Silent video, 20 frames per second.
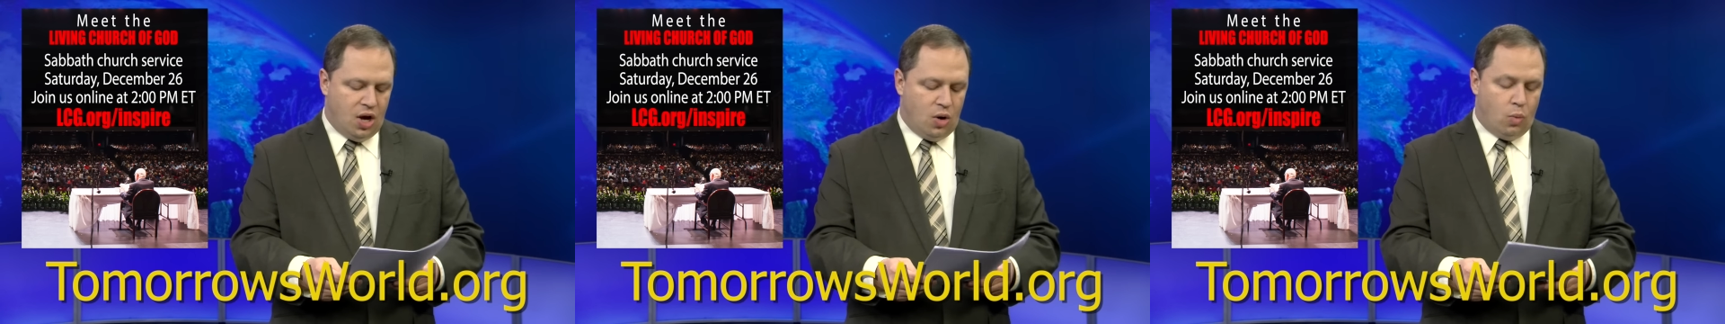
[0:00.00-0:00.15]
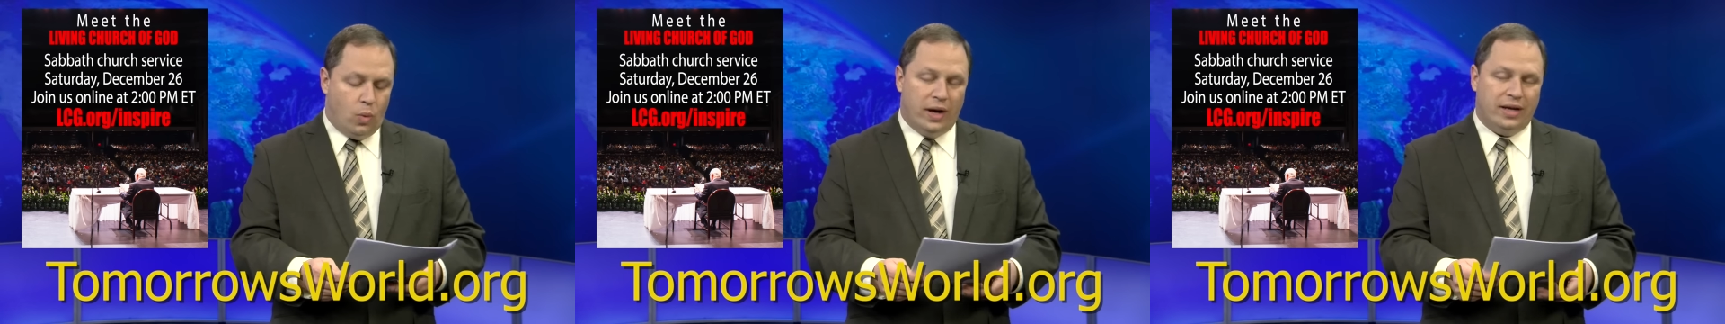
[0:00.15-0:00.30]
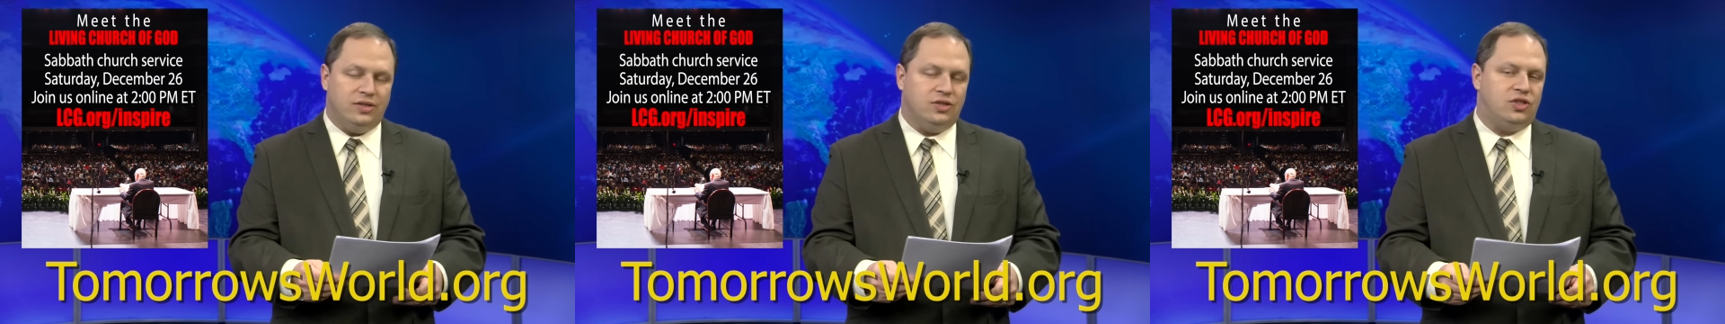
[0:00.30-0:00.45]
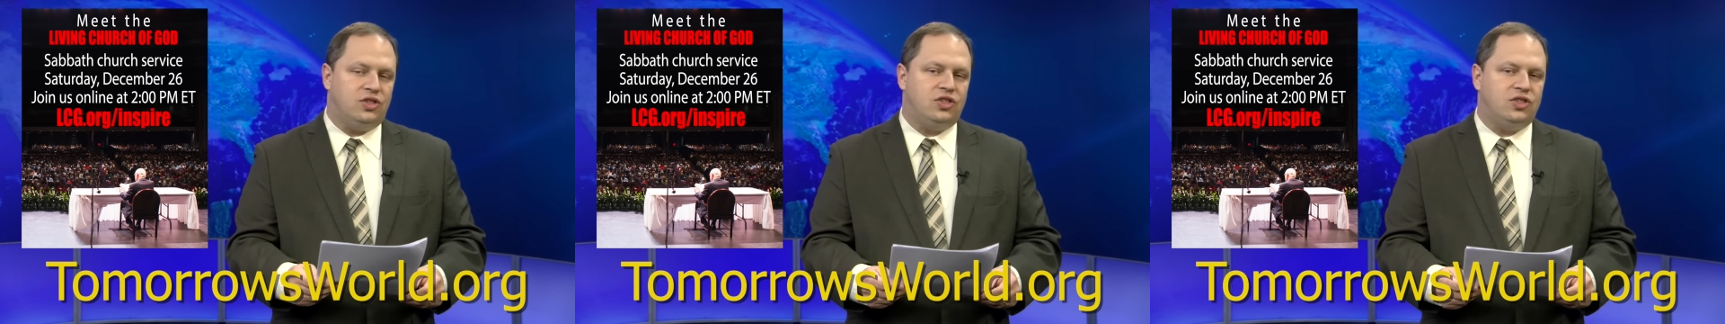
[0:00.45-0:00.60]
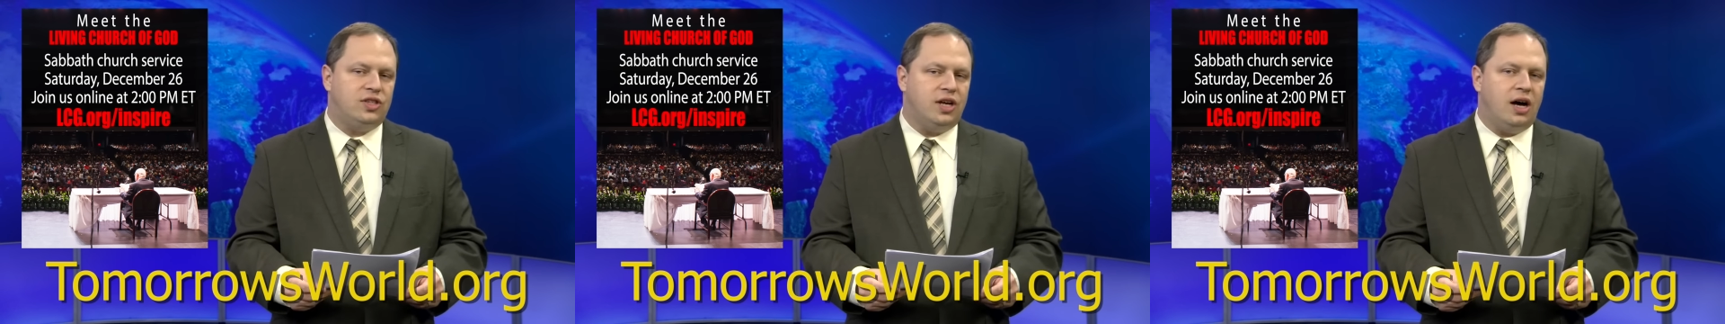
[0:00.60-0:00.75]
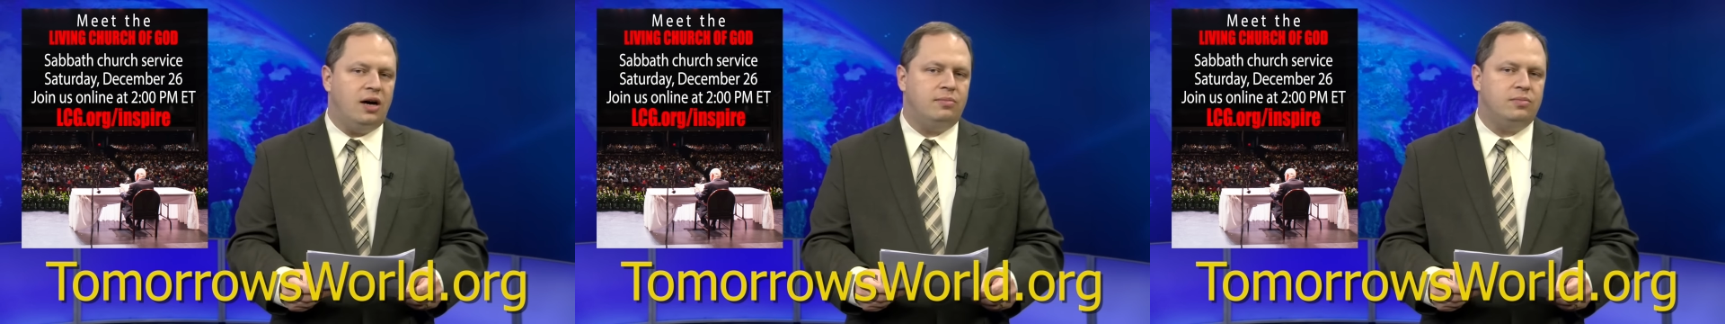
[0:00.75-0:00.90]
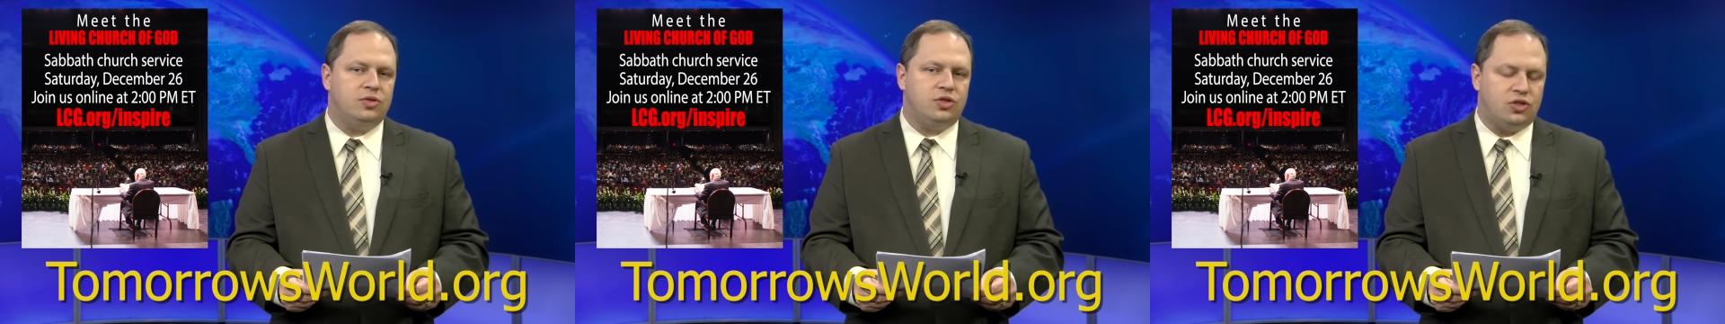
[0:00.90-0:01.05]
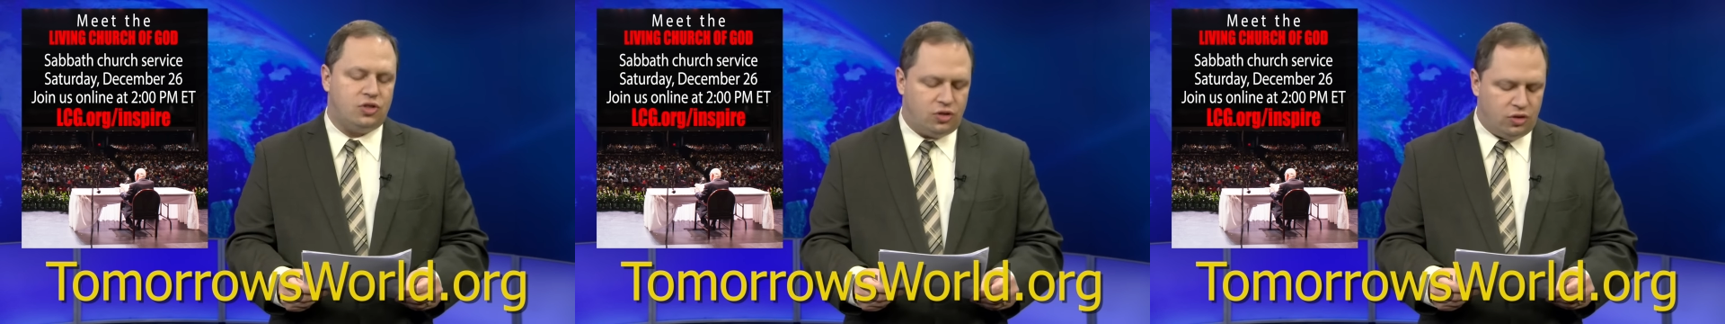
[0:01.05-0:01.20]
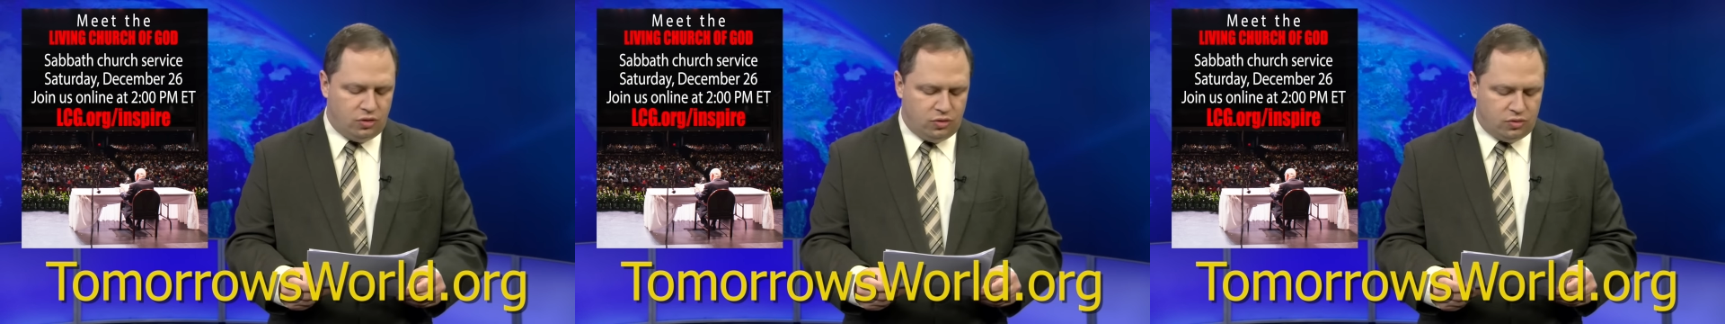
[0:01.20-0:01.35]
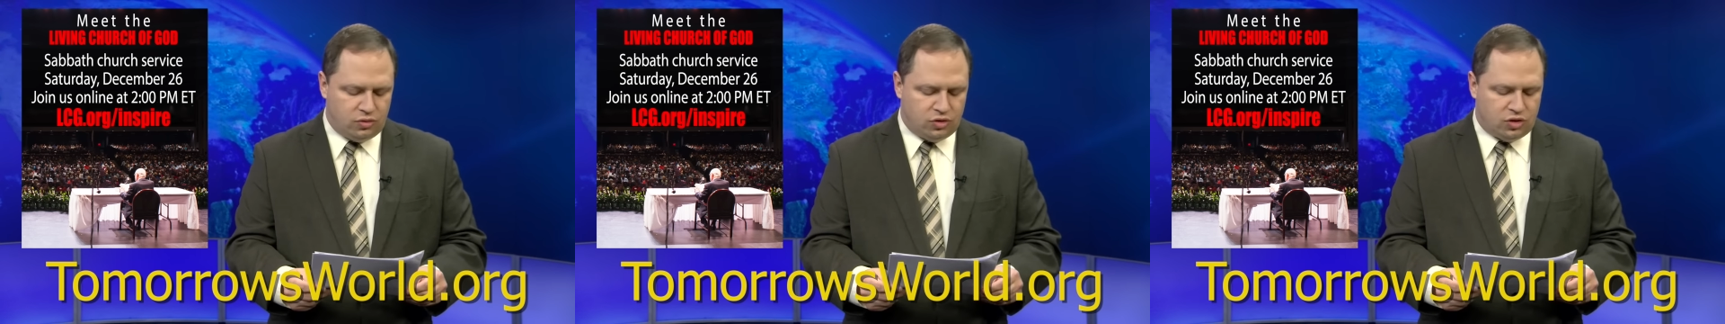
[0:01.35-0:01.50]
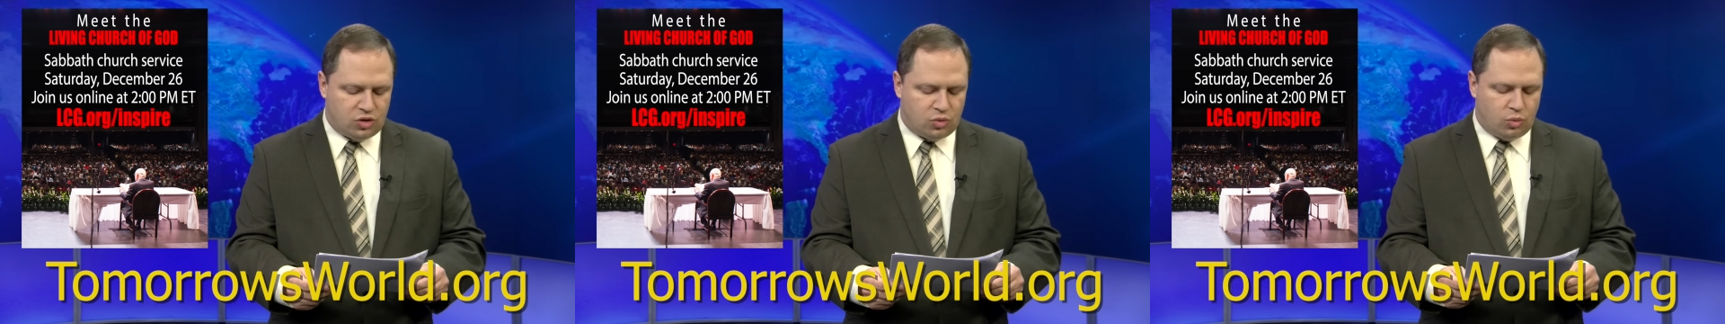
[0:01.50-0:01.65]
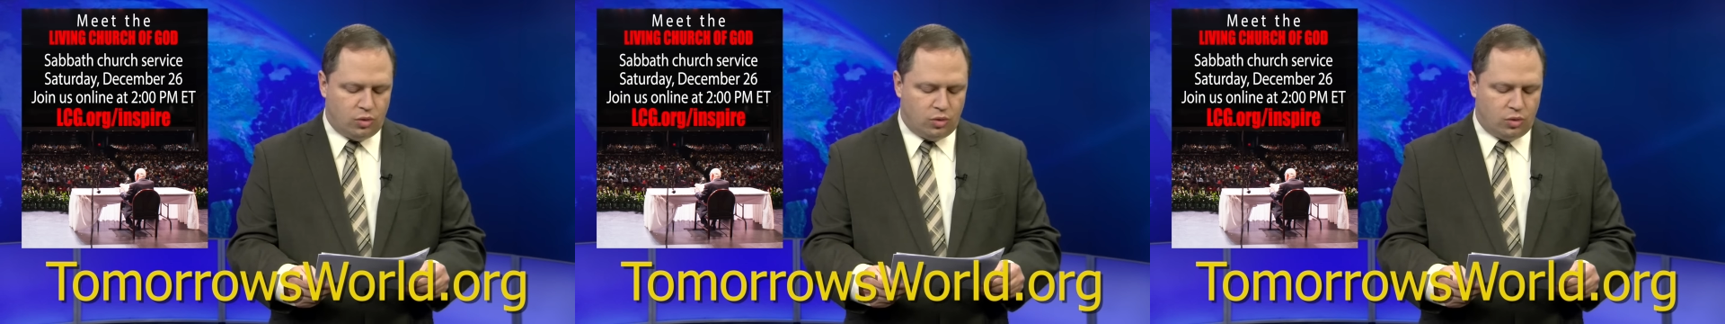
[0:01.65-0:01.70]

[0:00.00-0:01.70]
when some students